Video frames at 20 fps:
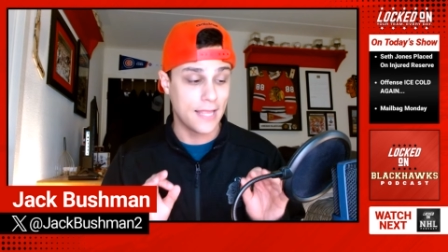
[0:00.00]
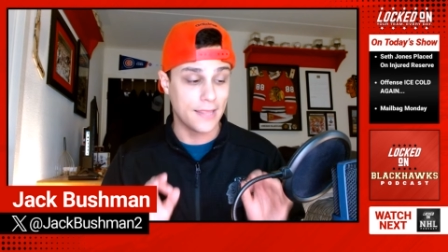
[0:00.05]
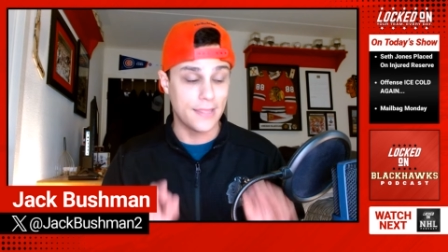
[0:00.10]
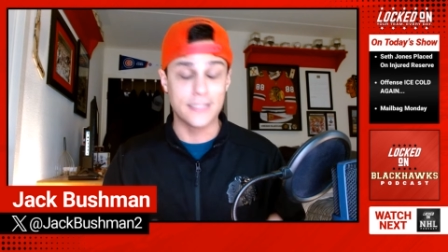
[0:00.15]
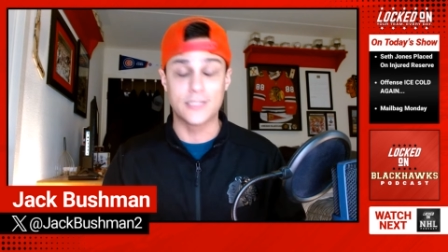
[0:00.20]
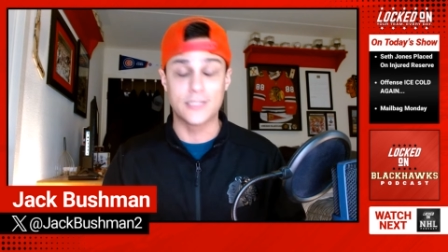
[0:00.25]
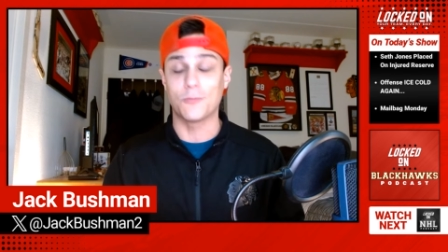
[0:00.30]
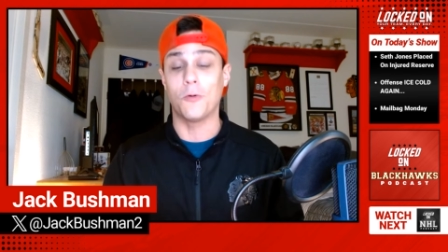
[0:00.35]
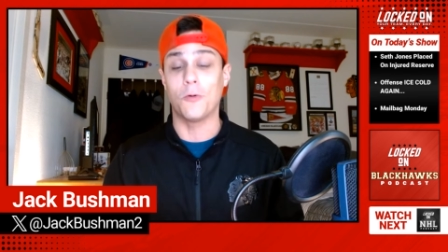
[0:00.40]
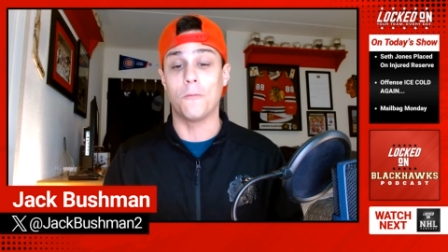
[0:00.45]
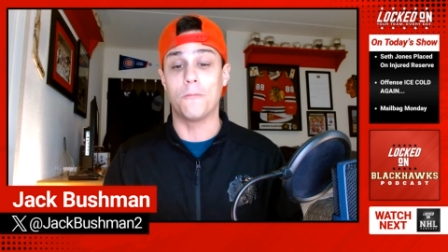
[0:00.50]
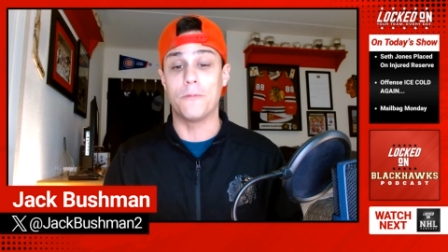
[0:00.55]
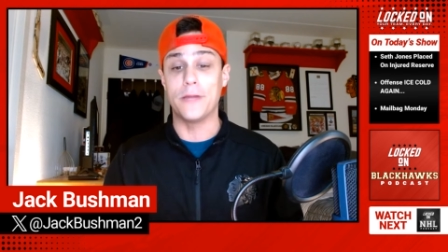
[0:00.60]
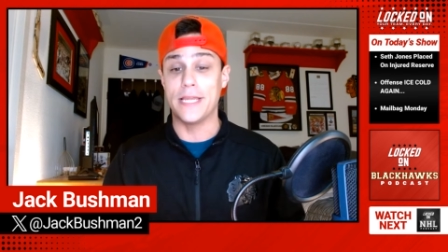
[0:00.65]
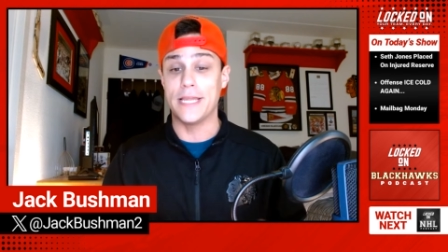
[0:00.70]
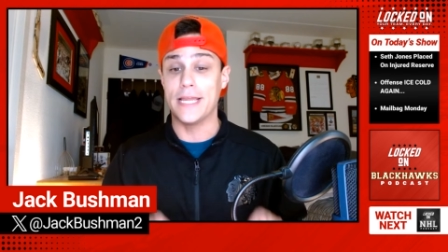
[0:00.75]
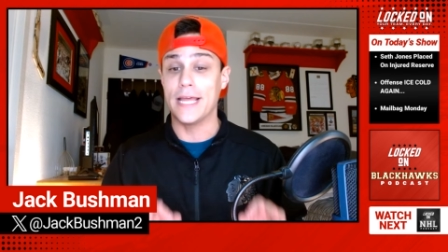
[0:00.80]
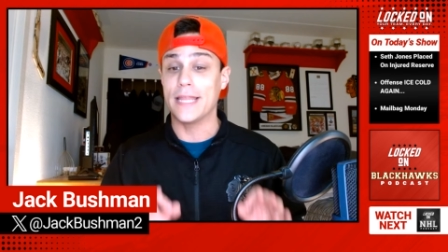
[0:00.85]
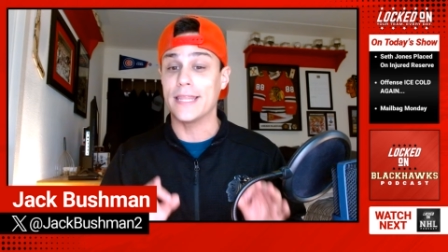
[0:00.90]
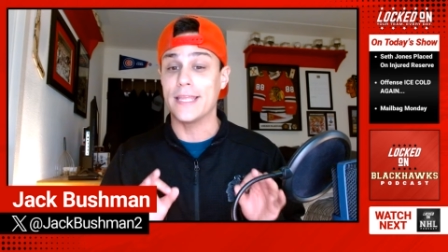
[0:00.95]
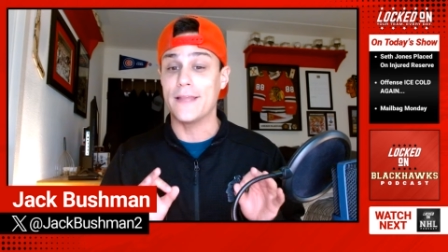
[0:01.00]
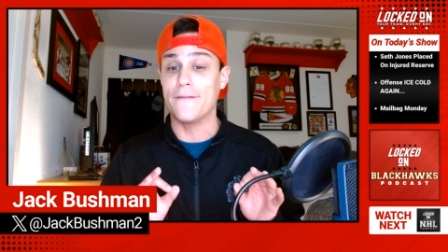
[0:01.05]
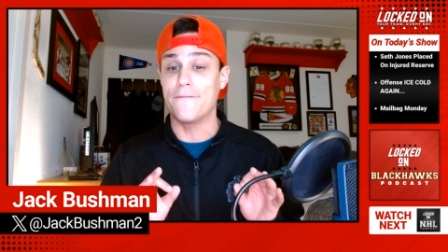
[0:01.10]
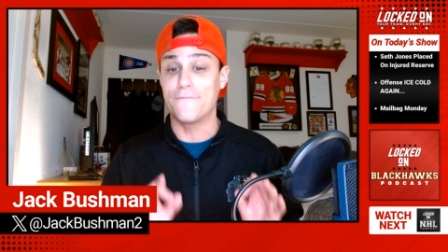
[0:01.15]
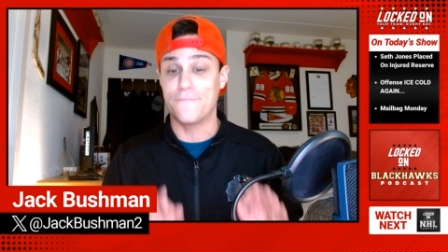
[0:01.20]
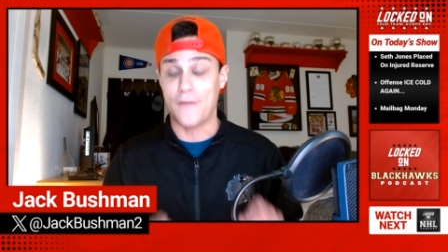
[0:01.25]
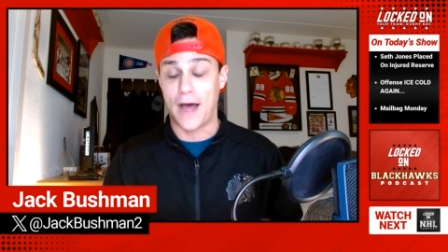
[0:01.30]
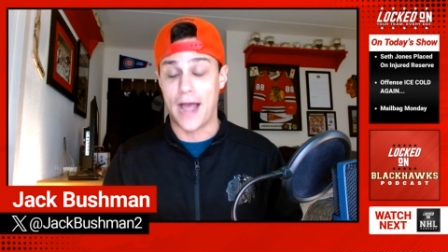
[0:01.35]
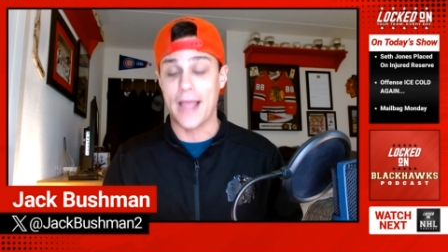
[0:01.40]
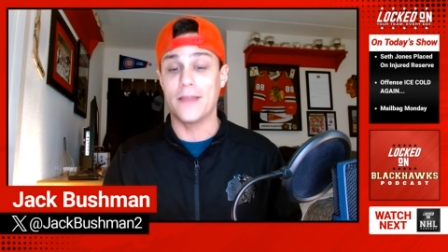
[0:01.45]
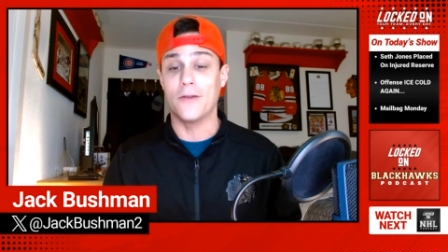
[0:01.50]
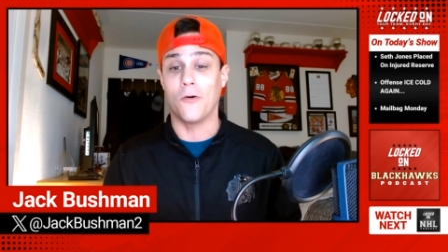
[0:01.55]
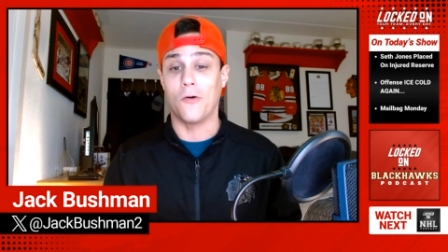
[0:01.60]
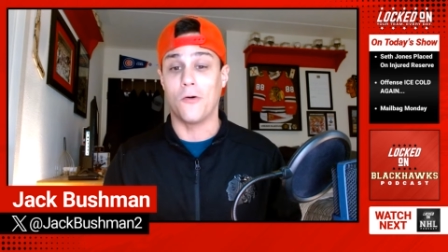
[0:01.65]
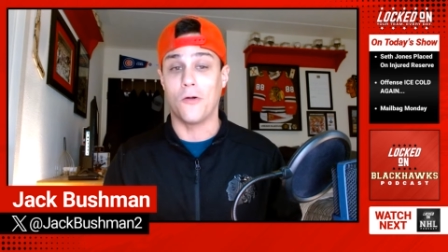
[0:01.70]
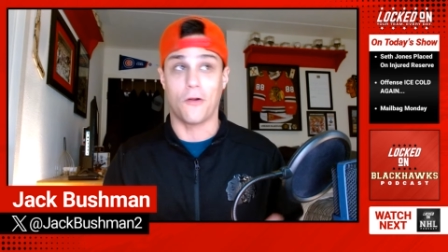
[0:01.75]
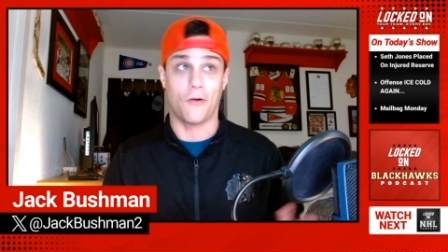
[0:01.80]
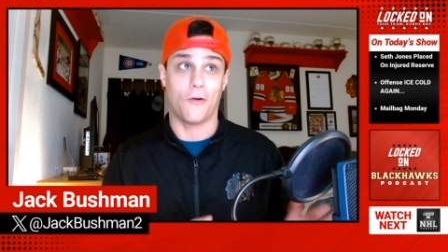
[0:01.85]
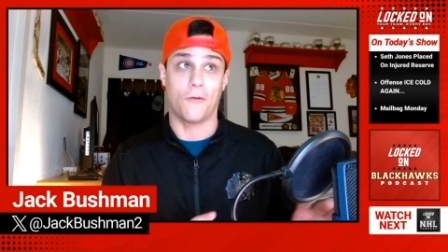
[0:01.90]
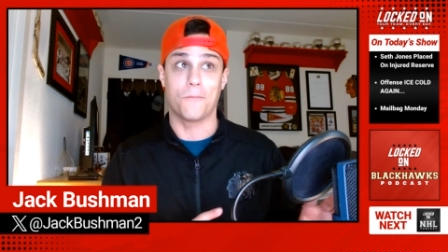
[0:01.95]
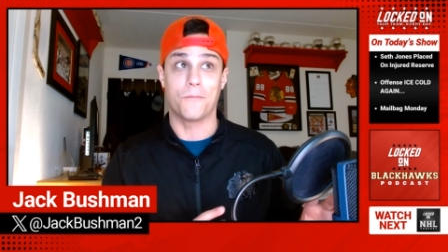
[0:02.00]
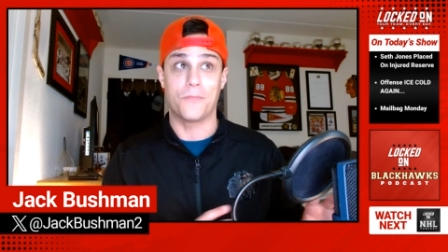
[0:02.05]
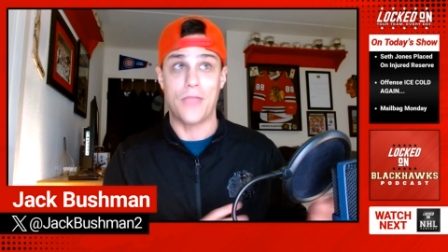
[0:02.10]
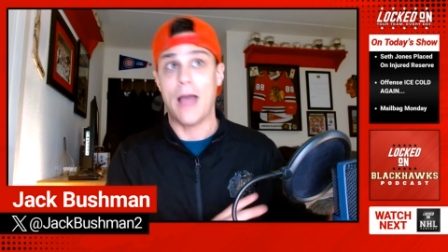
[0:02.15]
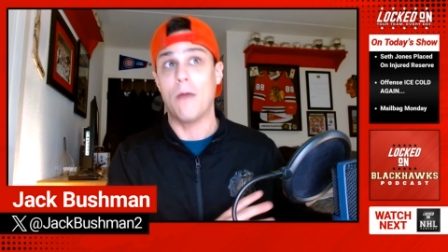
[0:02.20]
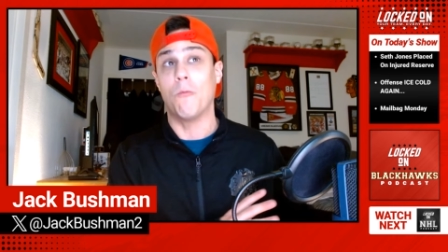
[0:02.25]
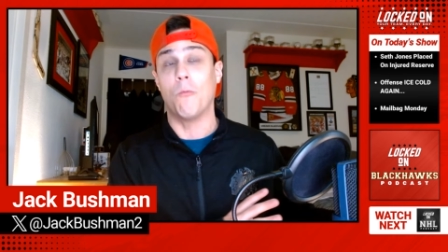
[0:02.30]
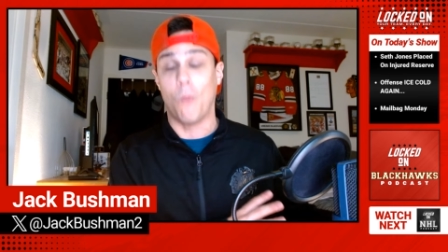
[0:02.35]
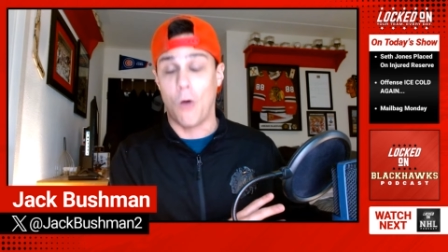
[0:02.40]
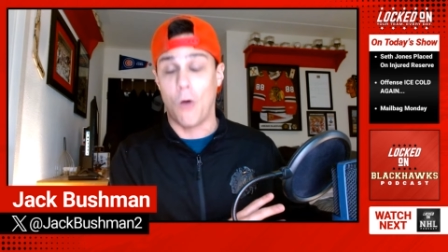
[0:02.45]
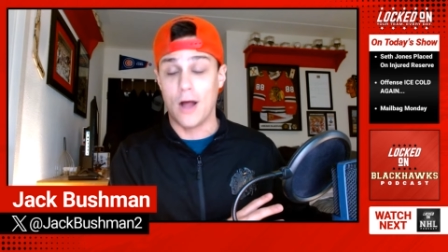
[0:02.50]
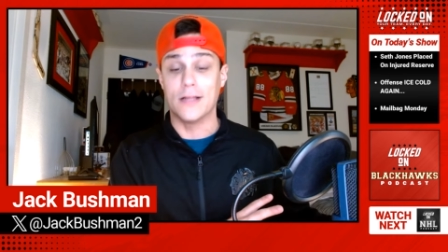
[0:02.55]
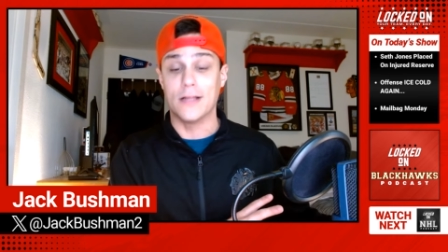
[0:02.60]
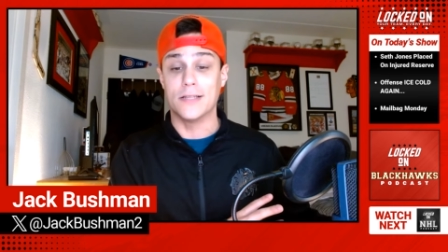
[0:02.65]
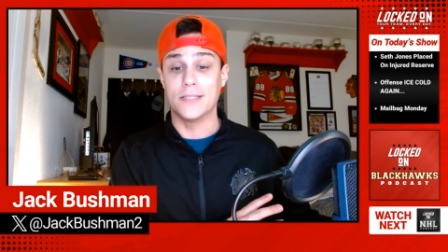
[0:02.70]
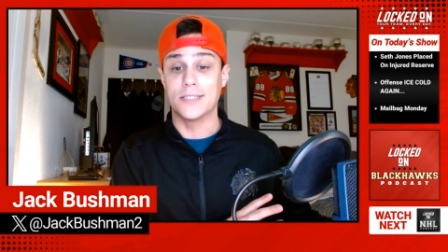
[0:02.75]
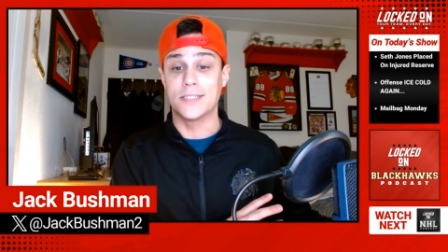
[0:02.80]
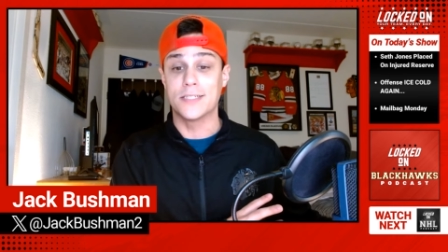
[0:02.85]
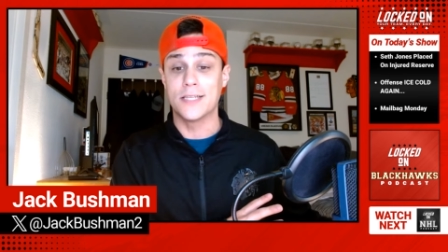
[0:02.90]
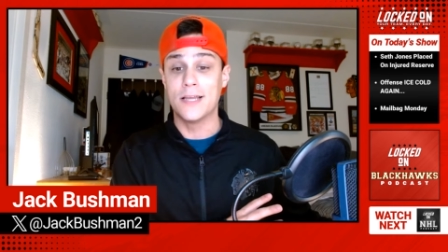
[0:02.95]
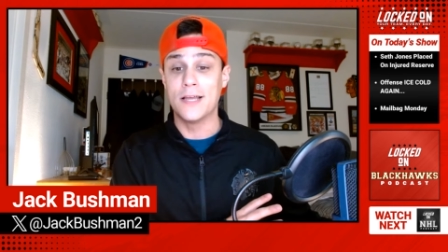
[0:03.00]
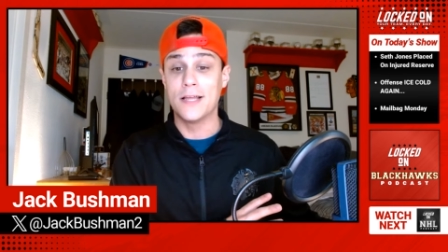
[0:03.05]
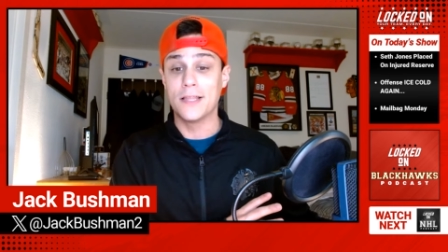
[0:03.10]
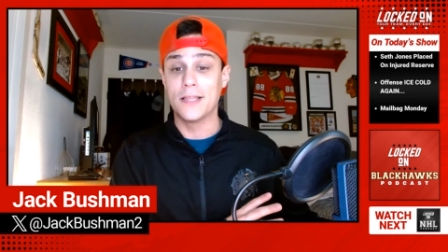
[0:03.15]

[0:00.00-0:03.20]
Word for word: this will be the final, or that was